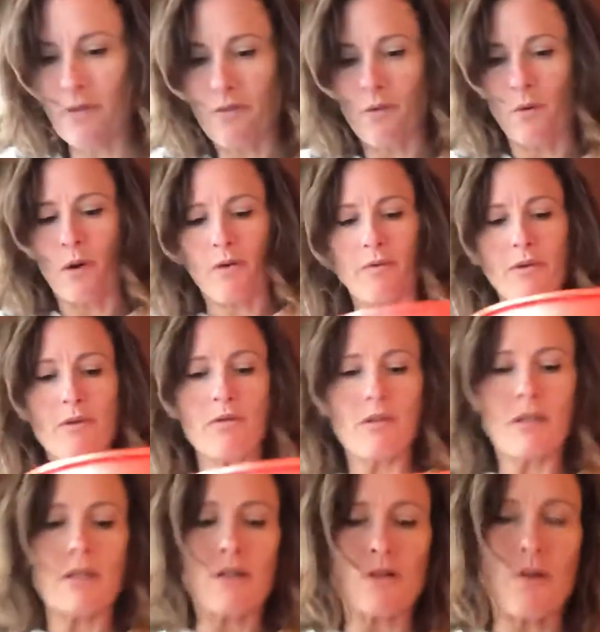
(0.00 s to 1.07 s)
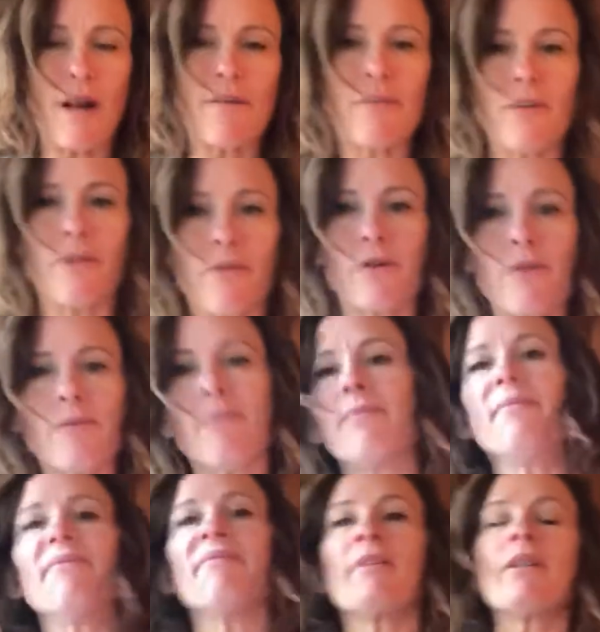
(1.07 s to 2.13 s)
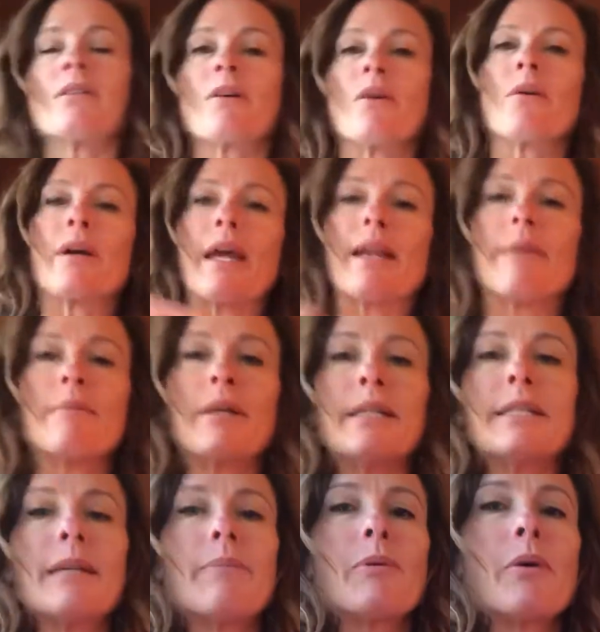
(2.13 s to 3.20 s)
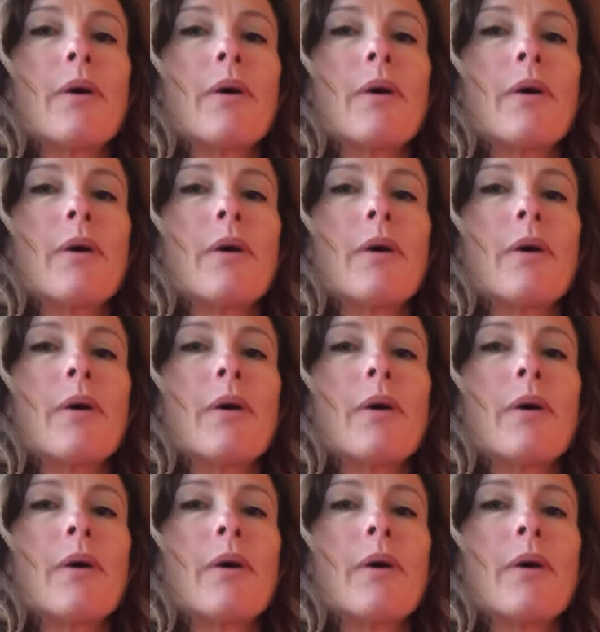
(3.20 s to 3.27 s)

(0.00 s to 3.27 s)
for roots to travel through. So again, I'm going to tip you